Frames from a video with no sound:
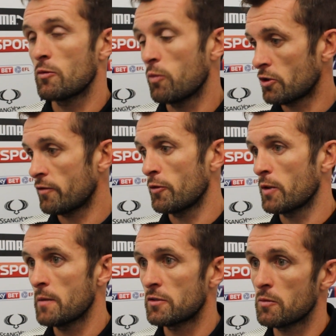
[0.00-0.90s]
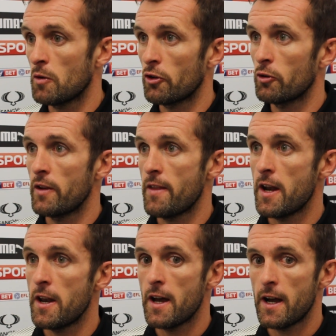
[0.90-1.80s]
Do watch a few games tomorrow and
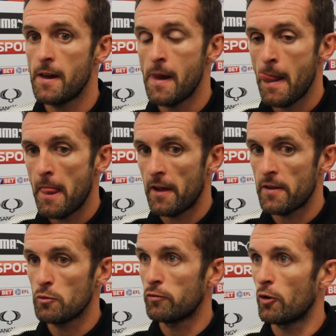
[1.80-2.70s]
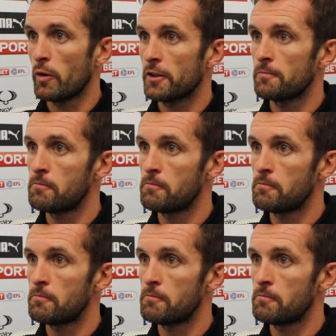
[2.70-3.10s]
then move forward.